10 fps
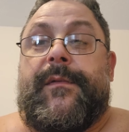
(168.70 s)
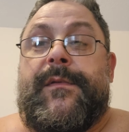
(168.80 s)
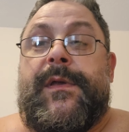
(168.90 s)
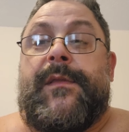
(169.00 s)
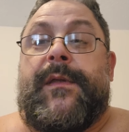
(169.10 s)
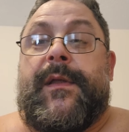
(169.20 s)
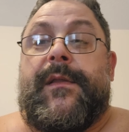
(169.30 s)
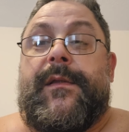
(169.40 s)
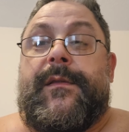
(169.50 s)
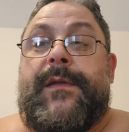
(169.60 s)
need, the,
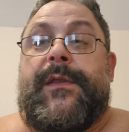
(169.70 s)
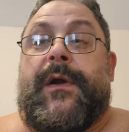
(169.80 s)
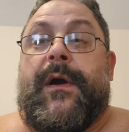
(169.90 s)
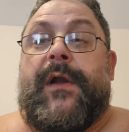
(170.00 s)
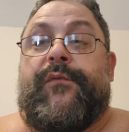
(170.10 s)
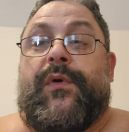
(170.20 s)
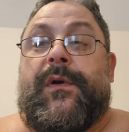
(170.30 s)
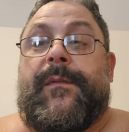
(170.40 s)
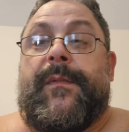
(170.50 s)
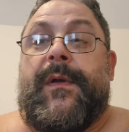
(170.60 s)
need the
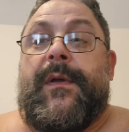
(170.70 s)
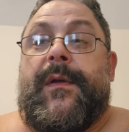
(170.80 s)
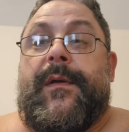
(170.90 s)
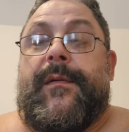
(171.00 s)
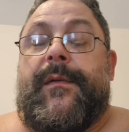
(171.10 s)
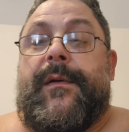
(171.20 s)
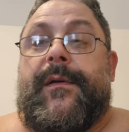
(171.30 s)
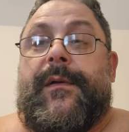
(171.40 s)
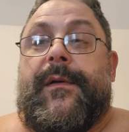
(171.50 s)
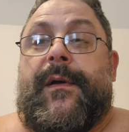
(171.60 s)
carnivore
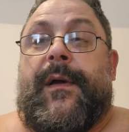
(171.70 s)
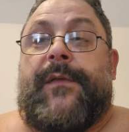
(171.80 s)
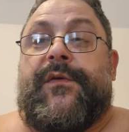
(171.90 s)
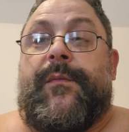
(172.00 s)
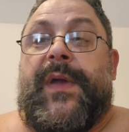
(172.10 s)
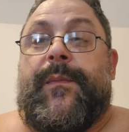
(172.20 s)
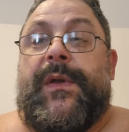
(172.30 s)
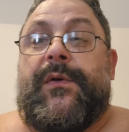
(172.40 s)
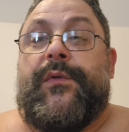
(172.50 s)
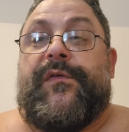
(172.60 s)
uh, to make
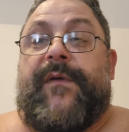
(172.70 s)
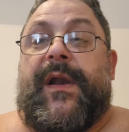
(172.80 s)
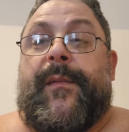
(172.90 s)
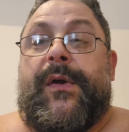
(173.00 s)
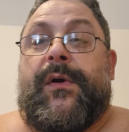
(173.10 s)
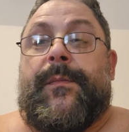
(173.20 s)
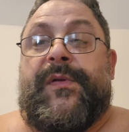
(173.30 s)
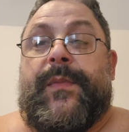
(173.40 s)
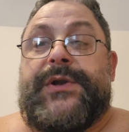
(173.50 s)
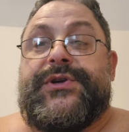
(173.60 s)
me lose fat on my arms
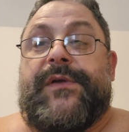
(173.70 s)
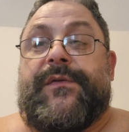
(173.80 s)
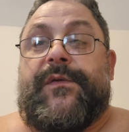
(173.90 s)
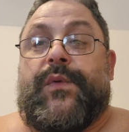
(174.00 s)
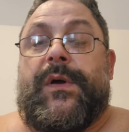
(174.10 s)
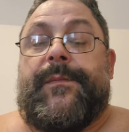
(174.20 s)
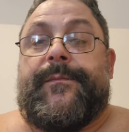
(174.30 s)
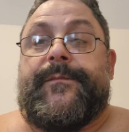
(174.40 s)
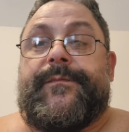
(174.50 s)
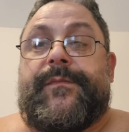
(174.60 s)
and my chest as well
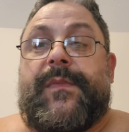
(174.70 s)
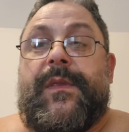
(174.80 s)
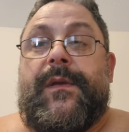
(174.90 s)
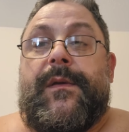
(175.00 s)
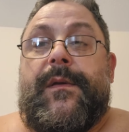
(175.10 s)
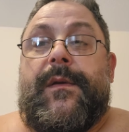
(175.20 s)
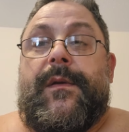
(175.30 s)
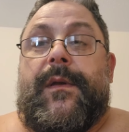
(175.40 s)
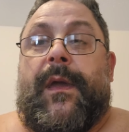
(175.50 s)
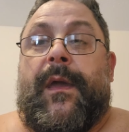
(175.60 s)

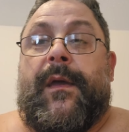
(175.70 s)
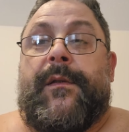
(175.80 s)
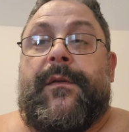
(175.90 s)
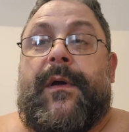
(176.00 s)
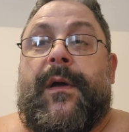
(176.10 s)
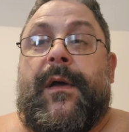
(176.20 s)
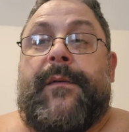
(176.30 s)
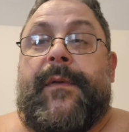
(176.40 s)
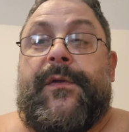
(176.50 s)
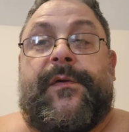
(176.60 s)
and
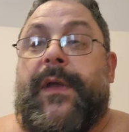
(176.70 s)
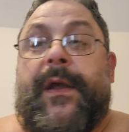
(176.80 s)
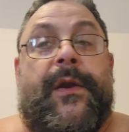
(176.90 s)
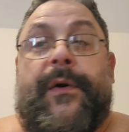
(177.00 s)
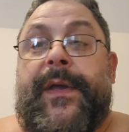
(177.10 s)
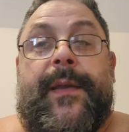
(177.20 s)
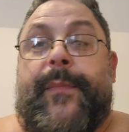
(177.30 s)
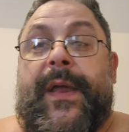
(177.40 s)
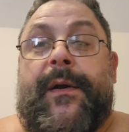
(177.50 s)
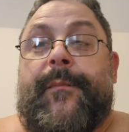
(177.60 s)
uh, it's it can only
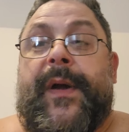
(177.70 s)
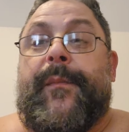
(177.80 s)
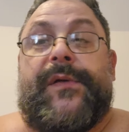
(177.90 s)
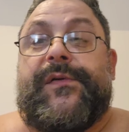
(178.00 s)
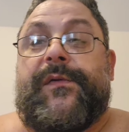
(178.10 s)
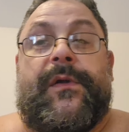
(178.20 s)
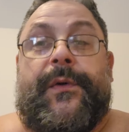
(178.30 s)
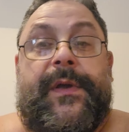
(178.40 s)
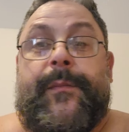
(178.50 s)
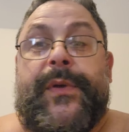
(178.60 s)
get better. My muscles can
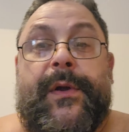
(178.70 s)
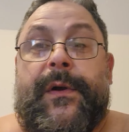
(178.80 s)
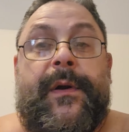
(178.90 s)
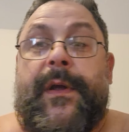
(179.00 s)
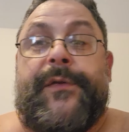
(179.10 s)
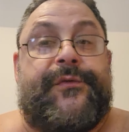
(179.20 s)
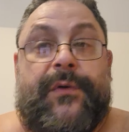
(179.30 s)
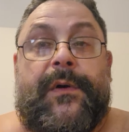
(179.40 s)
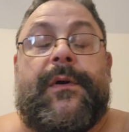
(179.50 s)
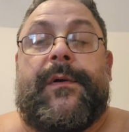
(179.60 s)
only get bigger and
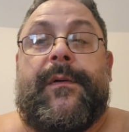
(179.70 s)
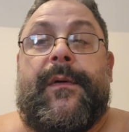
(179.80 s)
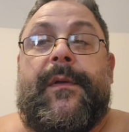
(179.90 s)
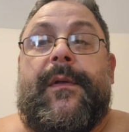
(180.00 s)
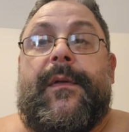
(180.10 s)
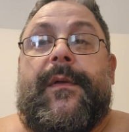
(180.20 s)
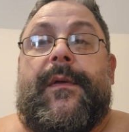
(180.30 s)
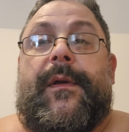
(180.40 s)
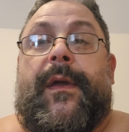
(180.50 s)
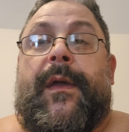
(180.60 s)
stronger.
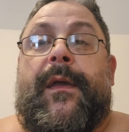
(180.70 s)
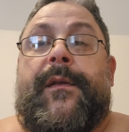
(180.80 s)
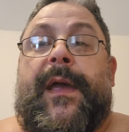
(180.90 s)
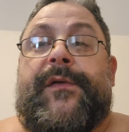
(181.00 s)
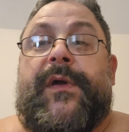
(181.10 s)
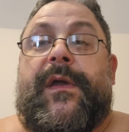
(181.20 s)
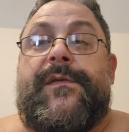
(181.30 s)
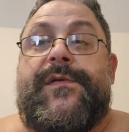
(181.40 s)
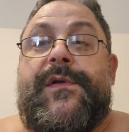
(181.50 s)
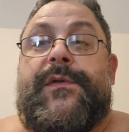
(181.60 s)
And as I
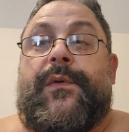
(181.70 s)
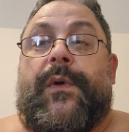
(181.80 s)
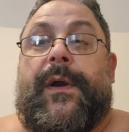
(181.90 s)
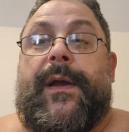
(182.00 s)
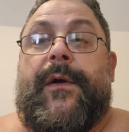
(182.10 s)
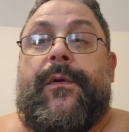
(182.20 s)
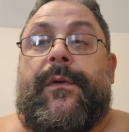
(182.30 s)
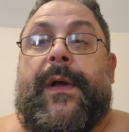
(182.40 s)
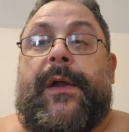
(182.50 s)
continue to work out,